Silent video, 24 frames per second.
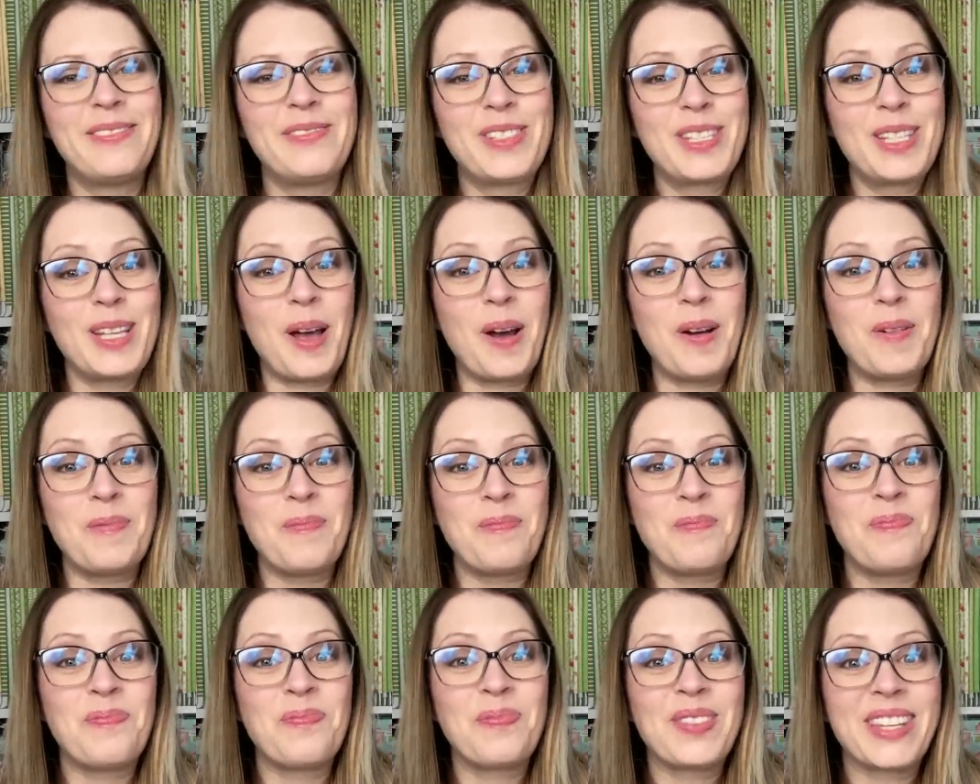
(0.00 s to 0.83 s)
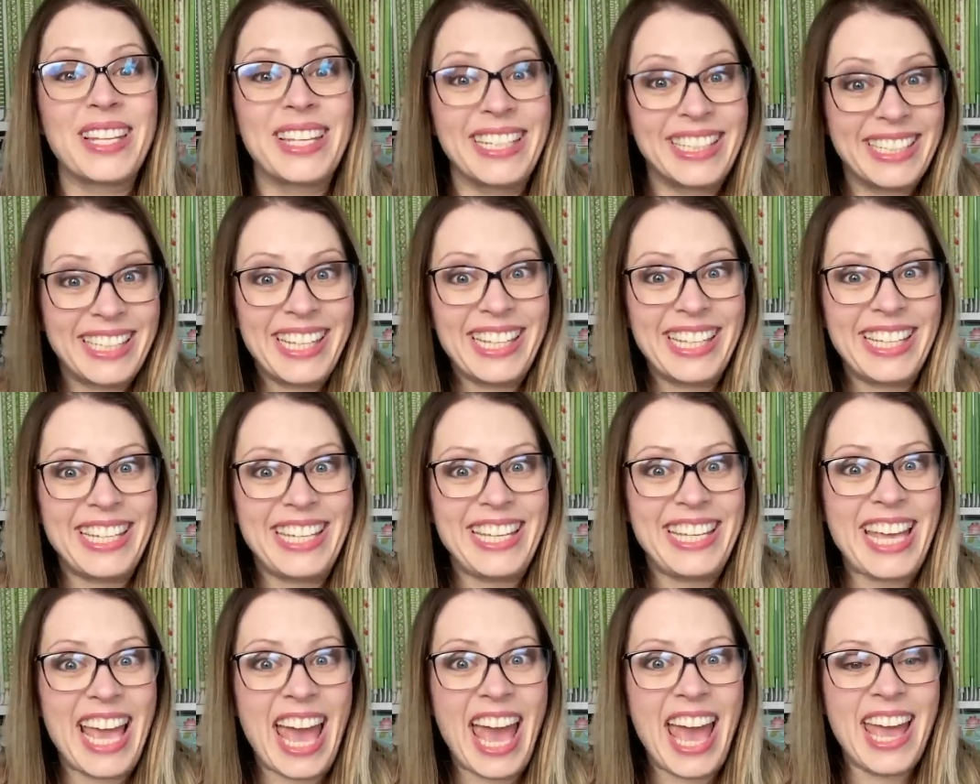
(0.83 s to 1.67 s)
so,
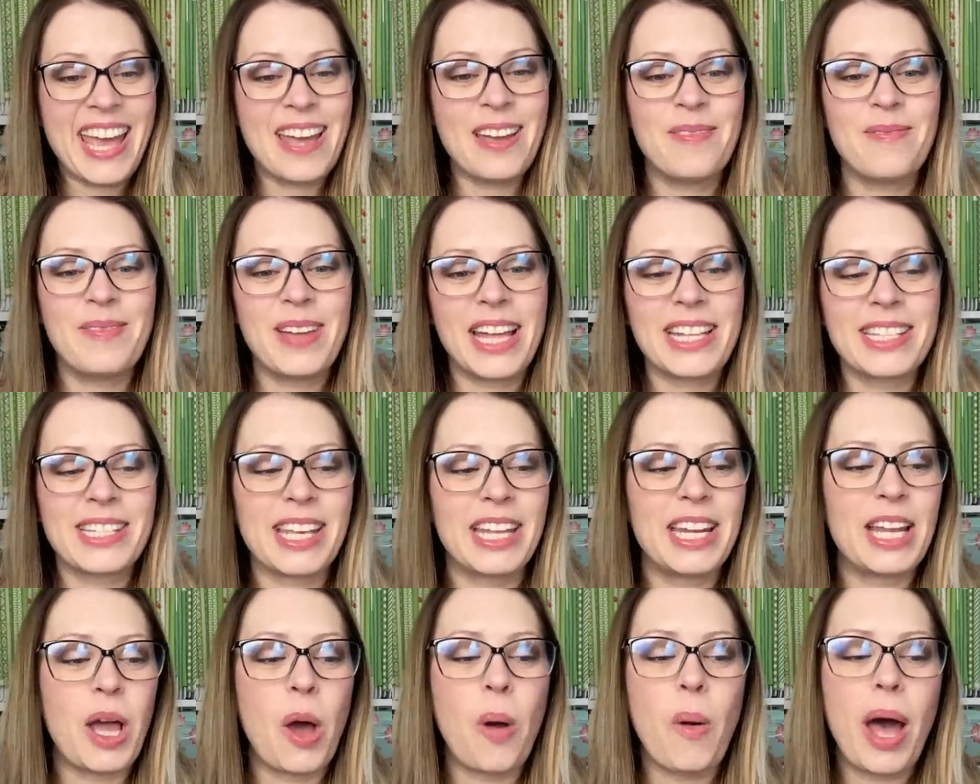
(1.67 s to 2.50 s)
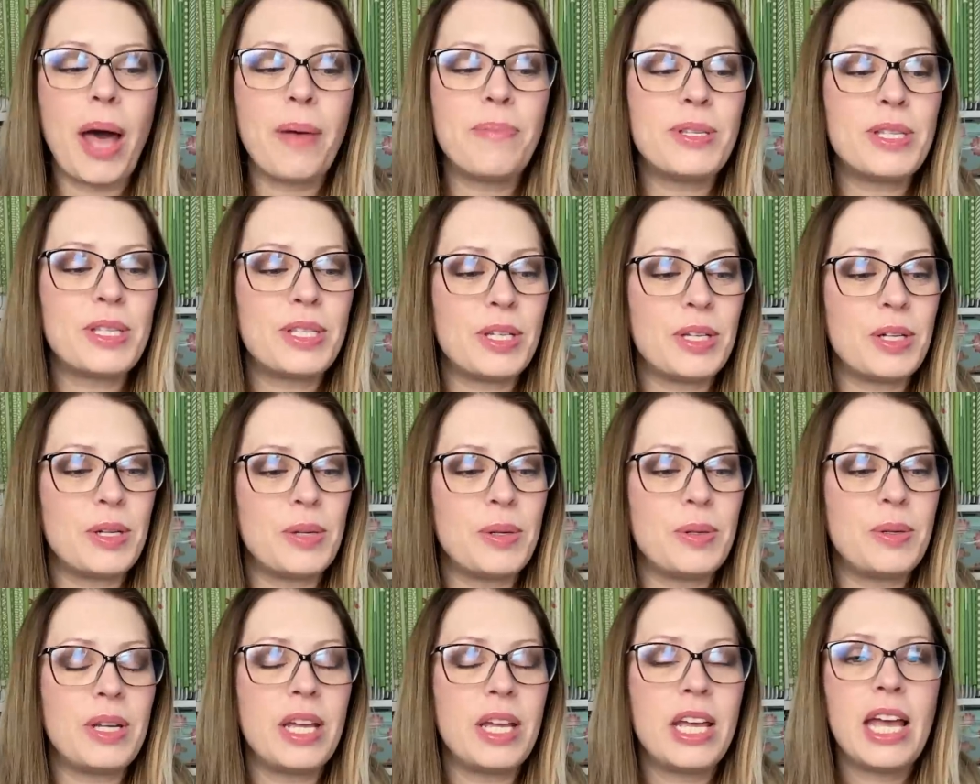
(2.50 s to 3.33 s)
yay, that's going to go up
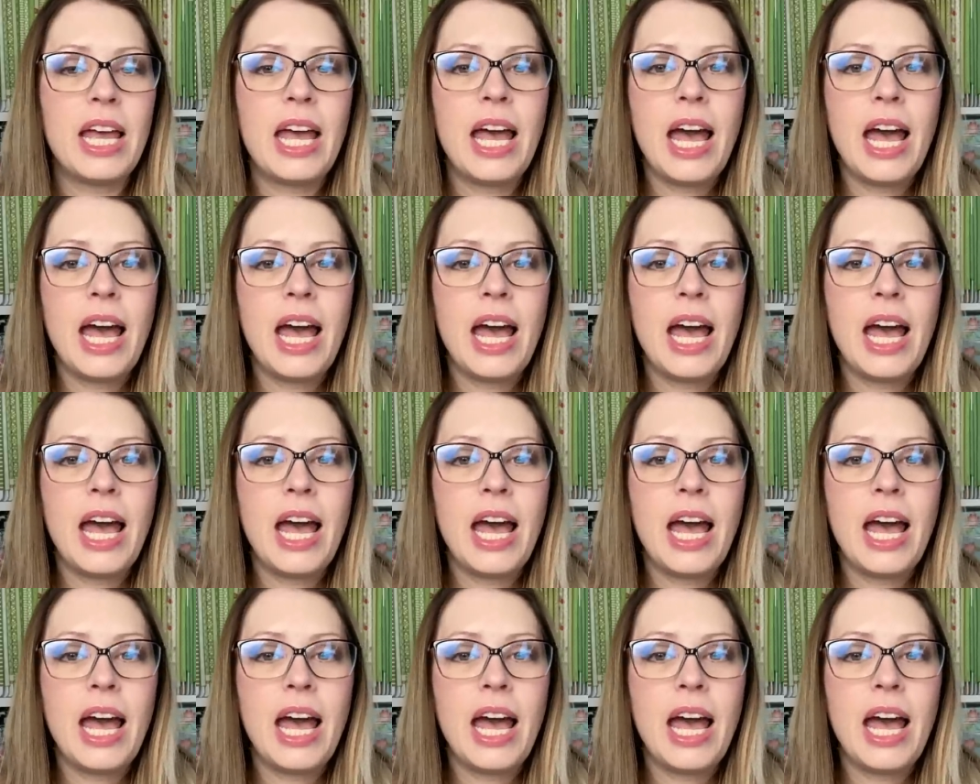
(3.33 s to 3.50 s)
soon.